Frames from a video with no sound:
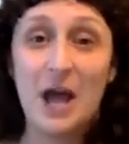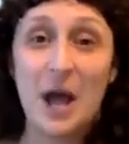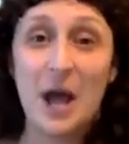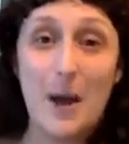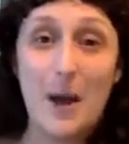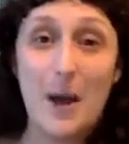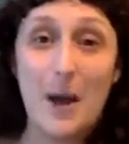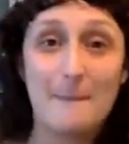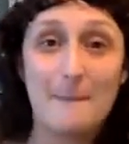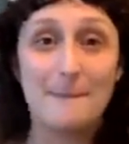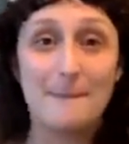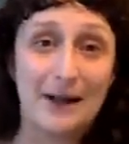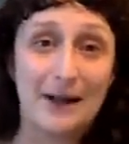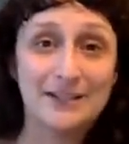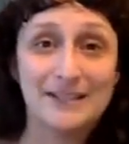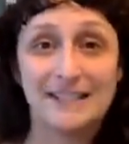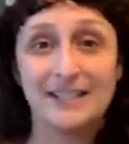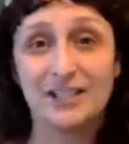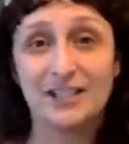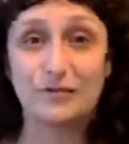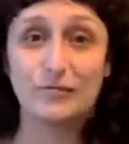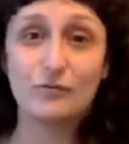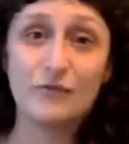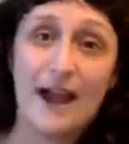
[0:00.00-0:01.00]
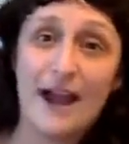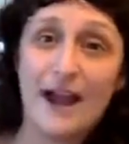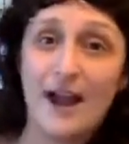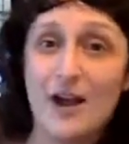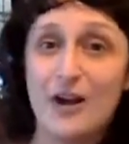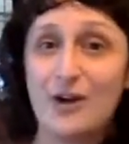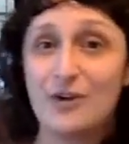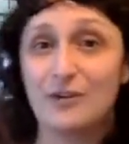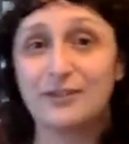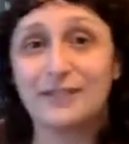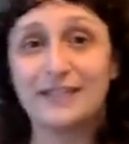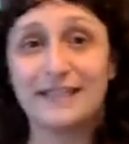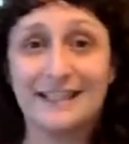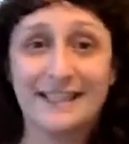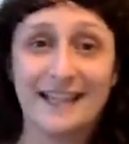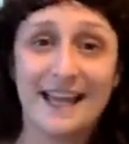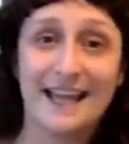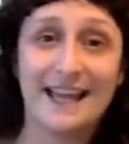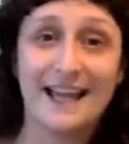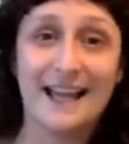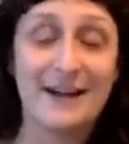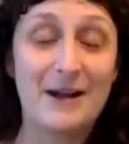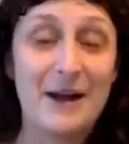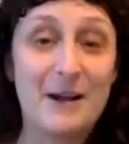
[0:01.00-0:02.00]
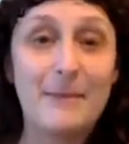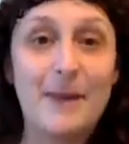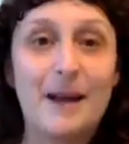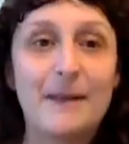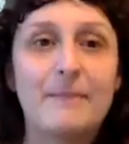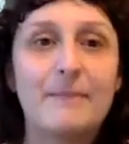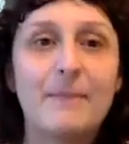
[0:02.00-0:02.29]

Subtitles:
bouncing around and my